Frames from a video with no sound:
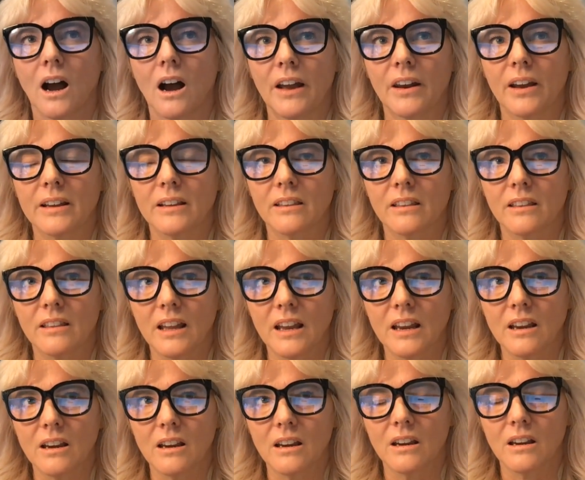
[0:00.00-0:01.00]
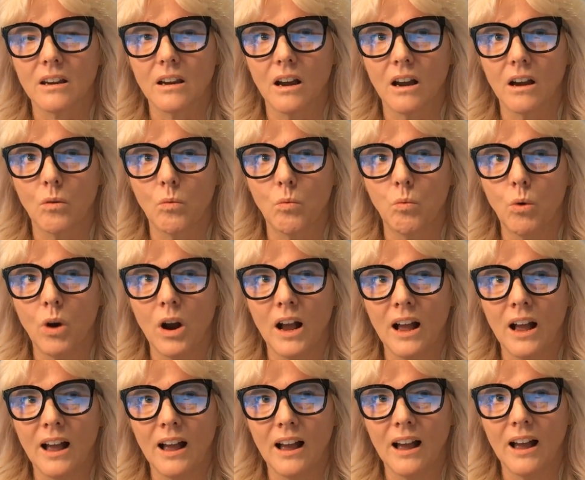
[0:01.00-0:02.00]
And I think
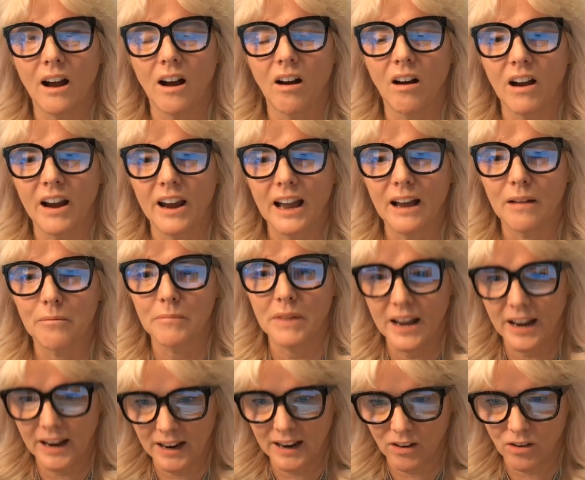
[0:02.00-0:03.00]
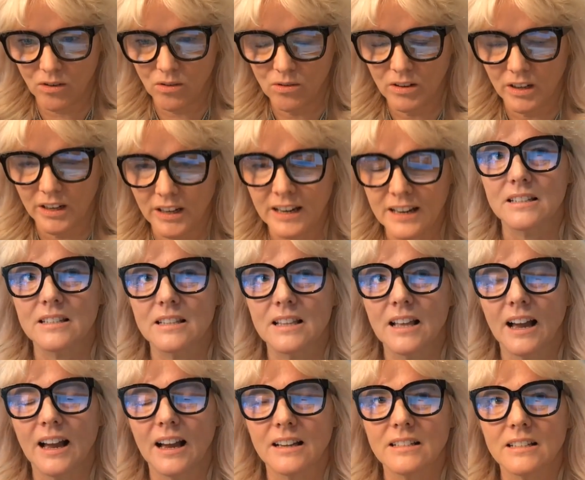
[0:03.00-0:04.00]
where I am now is
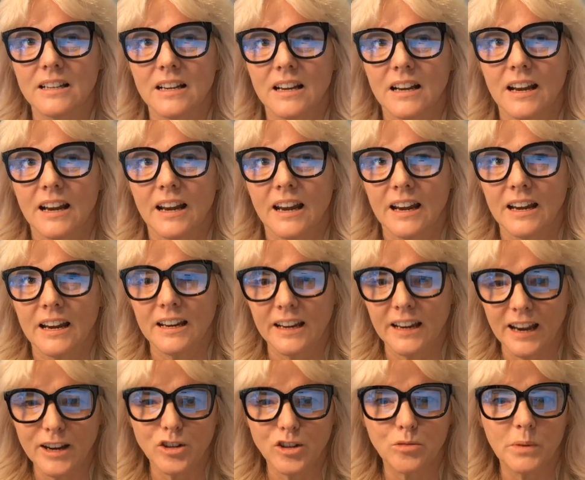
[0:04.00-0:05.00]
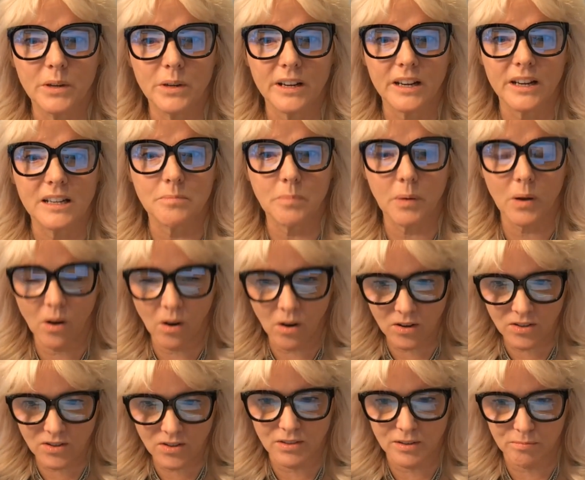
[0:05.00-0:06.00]
that engagement is
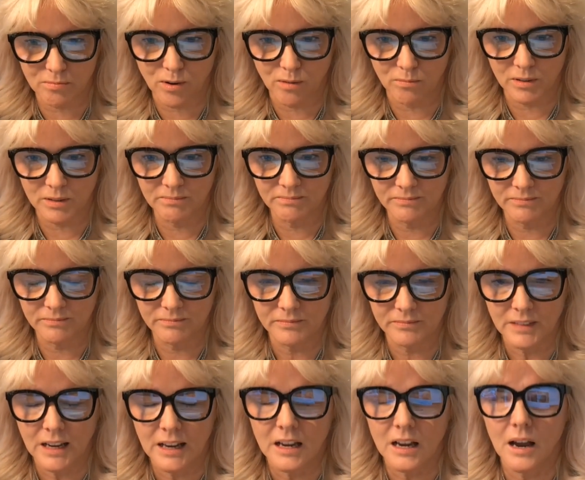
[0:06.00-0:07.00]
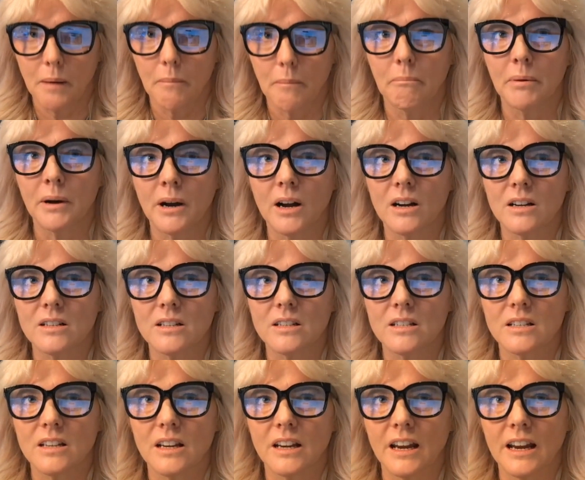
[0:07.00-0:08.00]
part of the problem,
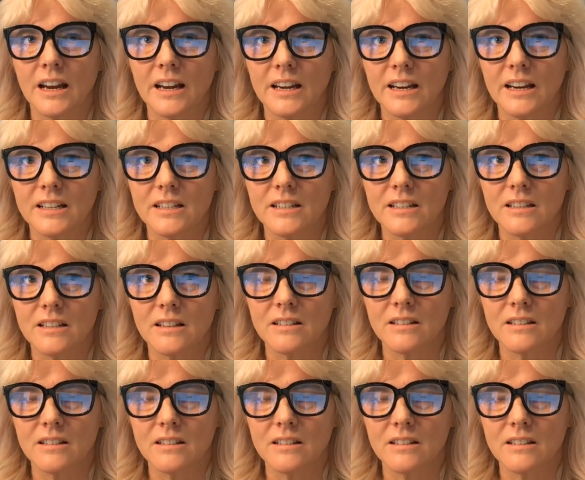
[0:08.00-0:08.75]
but it is